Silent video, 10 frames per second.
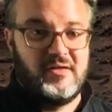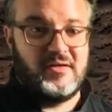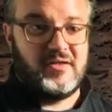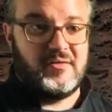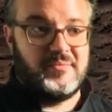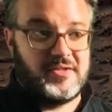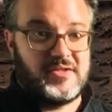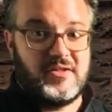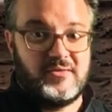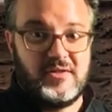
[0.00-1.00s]

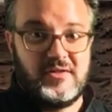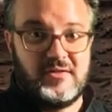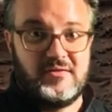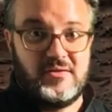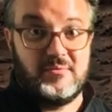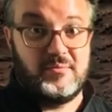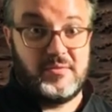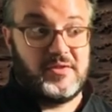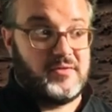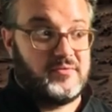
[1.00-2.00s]
accelerating,
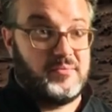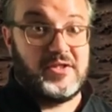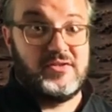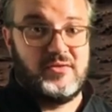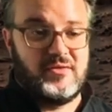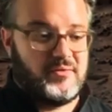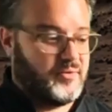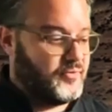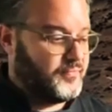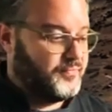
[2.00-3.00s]
bacteria
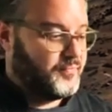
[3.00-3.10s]
growth.